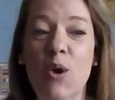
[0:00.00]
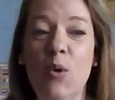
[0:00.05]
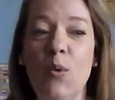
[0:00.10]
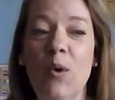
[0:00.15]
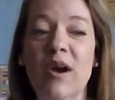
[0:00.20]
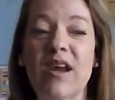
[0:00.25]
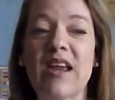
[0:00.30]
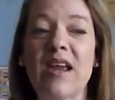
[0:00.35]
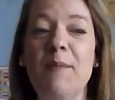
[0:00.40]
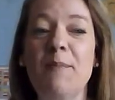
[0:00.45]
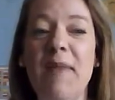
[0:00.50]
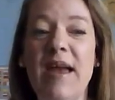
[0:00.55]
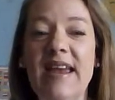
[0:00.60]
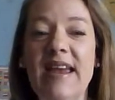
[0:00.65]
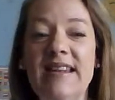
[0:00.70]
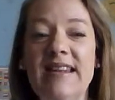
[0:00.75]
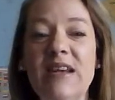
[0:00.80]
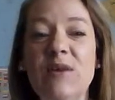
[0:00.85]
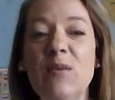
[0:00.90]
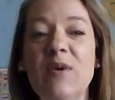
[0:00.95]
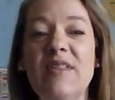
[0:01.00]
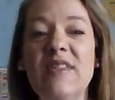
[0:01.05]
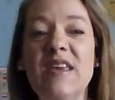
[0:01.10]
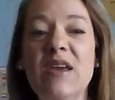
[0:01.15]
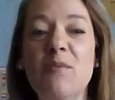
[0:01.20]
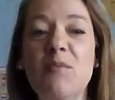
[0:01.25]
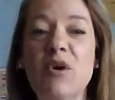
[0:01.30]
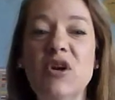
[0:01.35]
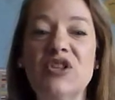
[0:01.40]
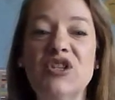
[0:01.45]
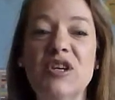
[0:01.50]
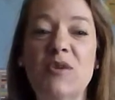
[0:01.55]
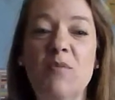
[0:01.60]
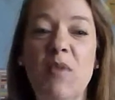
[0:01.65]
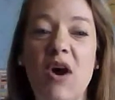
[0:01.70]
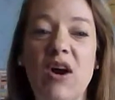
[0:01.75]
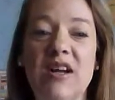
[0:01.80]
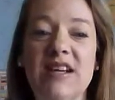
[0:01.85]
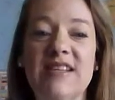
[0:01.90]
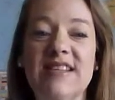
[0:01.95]
working mainly with the emerging
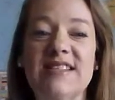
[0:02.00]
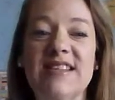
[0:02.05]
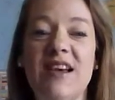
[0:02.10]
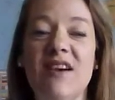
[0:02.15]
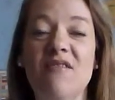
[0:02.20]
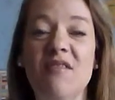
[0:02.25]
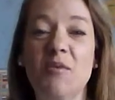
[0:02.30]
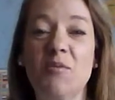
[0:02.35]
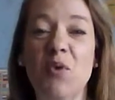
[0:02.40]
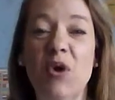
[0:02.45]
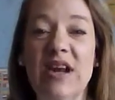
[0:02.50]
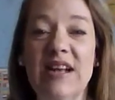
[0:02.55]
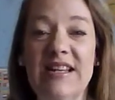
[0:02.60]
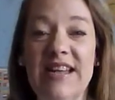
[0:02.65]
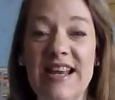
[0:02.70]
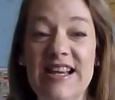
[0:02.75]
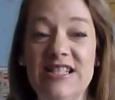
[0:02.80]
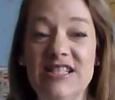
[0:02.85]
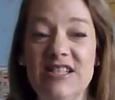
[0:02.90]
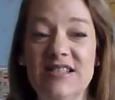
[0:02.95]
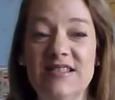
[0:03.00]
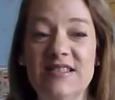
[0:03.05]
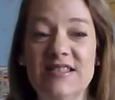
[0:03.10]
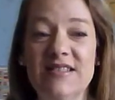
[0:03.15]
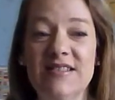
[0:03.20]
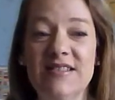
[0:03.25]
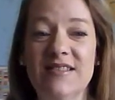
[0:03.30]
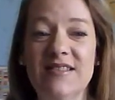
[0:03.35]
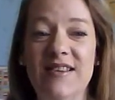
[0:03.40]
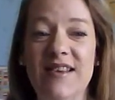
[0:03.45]
markets of the BRIC nations.